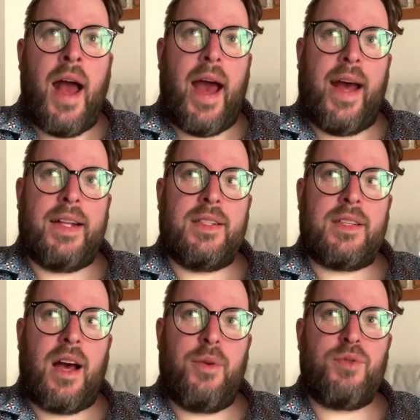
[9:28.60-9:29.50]
And
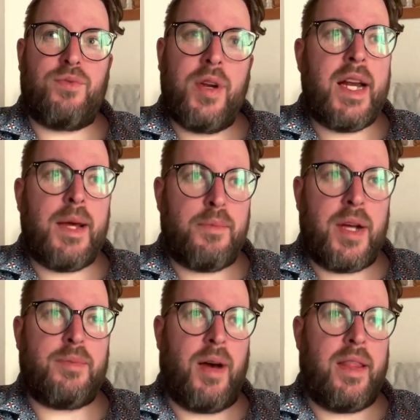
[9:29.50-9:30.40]
I was really
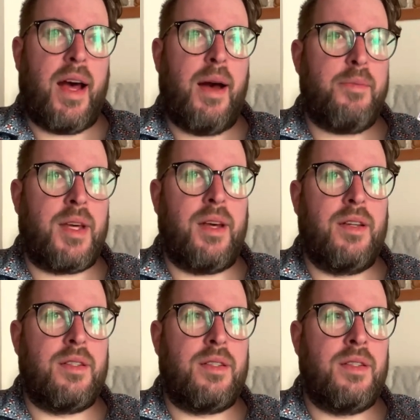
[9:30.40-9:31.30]
impressed by that
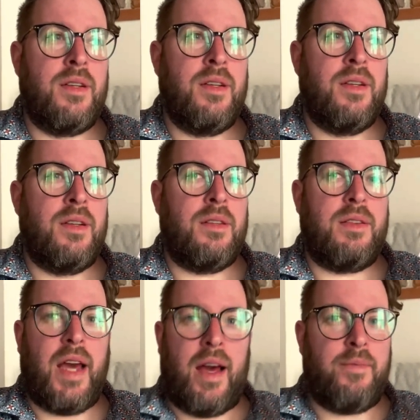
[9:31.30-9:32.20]
because,
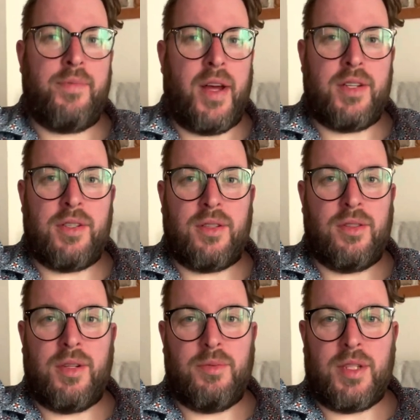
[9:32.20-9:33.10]
yeah, I just
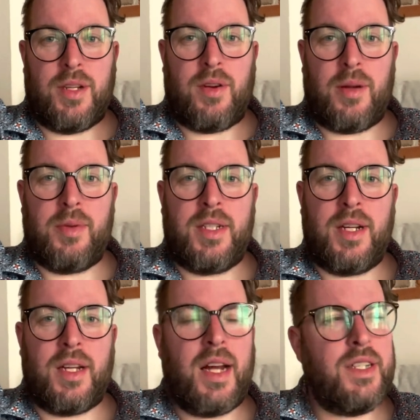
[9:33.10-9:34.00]
thought it was incredibly
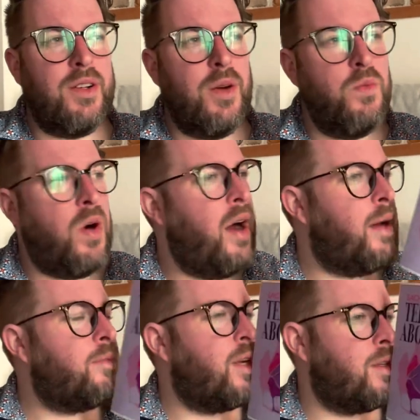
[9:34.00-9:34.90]
done. I don't know why
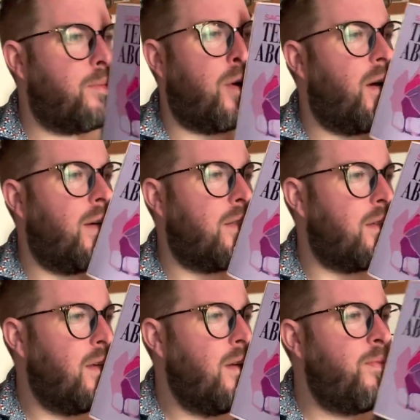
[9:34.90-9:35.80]
I'm so surprised
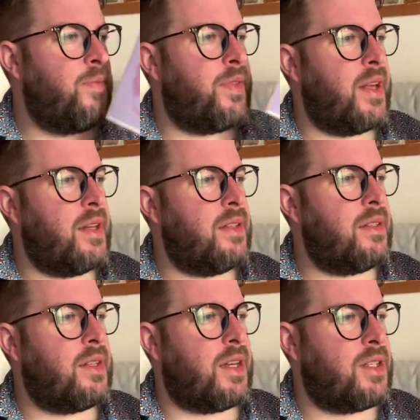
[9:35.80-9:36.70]
that
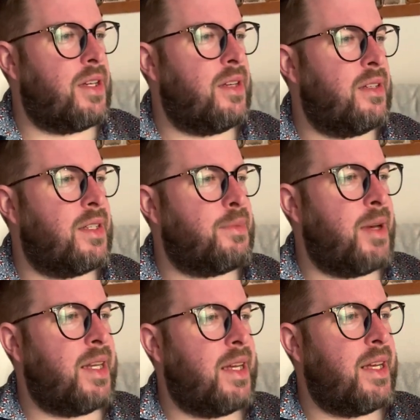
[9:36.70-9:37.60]
Sasha
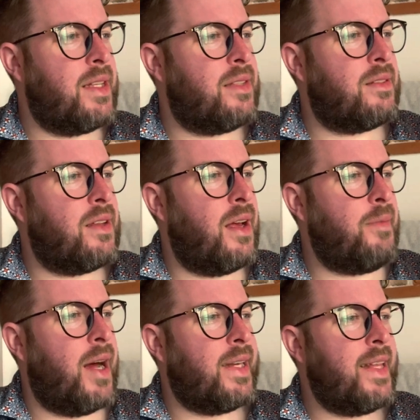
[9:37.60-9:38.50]
Naspini is a
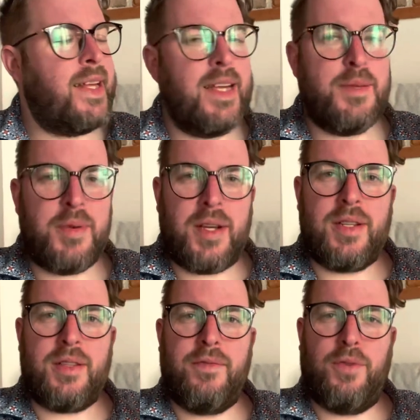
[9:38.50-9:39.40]
man. I think it's
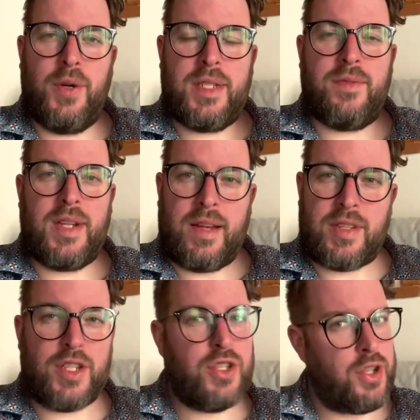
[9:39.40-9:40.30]
because the voice of Nives
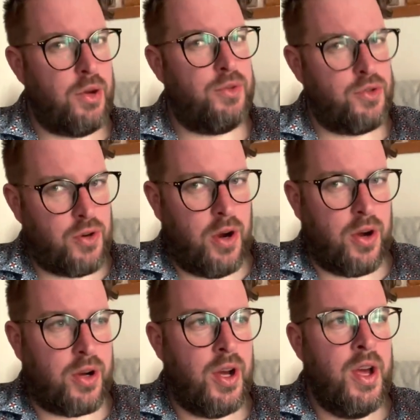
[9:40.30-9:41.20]
is so
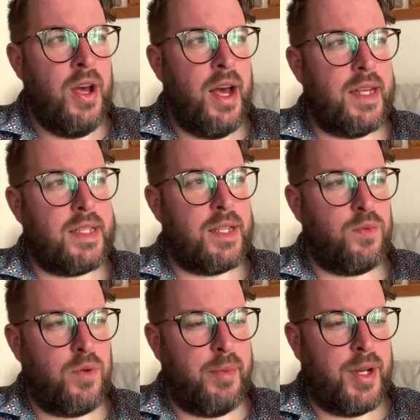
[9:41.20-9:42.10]
strong as this
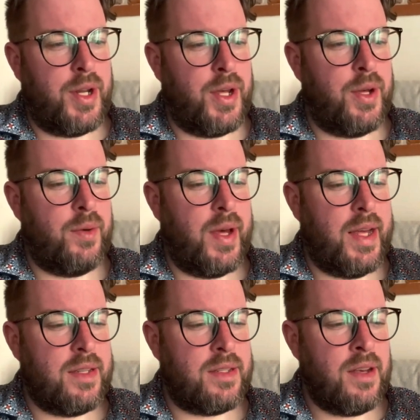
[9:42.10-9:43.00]
woman who
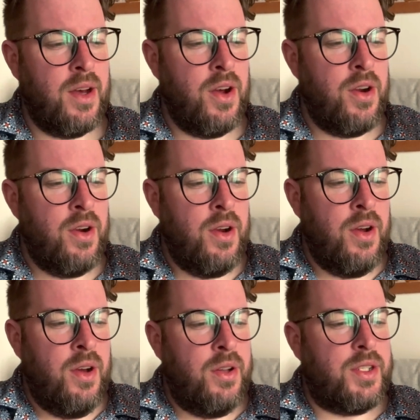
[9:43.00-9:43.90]
is
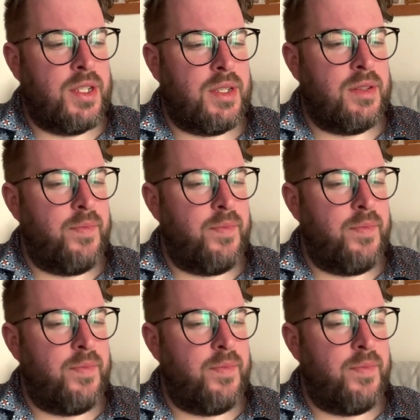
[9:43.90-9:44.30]
just,